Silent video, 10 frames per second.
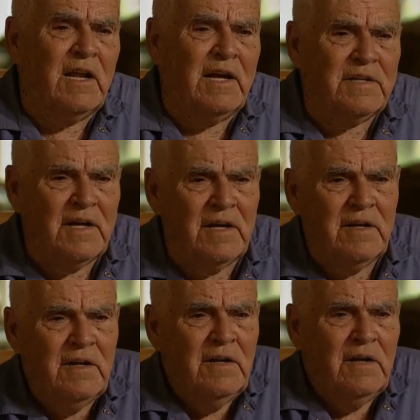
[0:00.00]
like that,
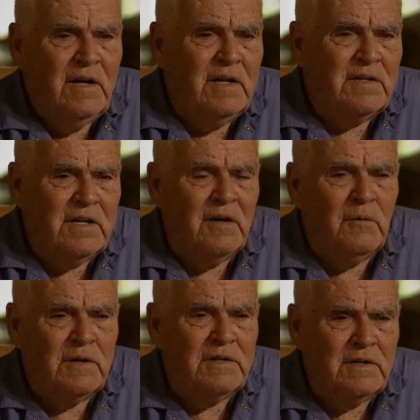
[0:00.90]
and tell
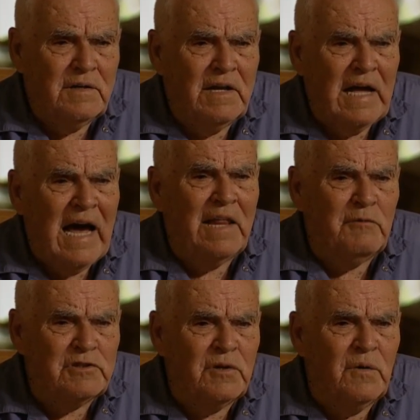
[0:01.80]
what how it
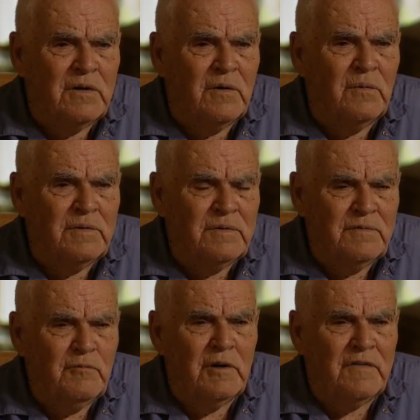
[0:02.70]
was going on and
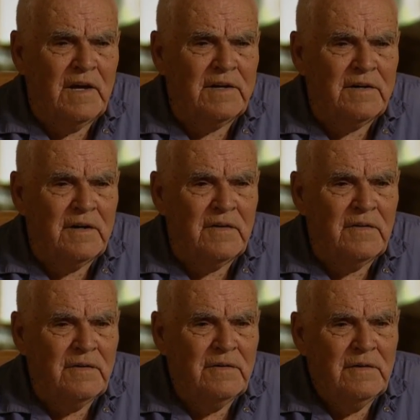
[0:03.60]
one thing and another.